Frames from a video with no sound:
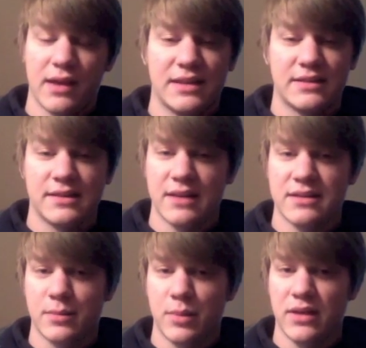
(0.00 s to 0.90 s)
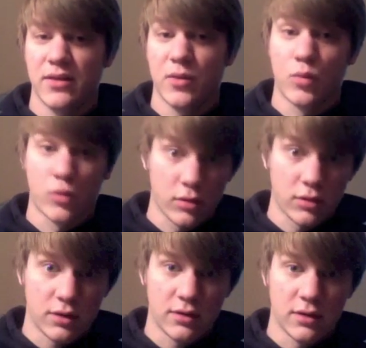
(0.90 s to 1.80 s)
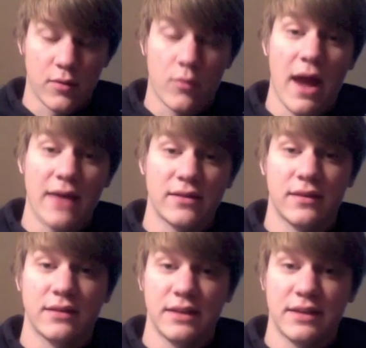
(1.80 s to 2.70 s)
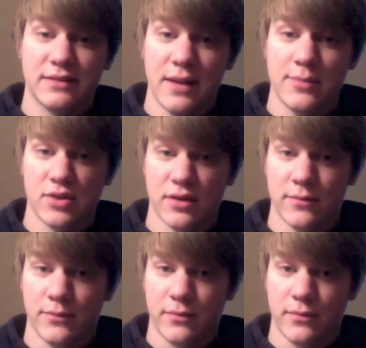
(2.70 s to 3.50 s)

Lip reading: this tends to be the rule rather than the exception.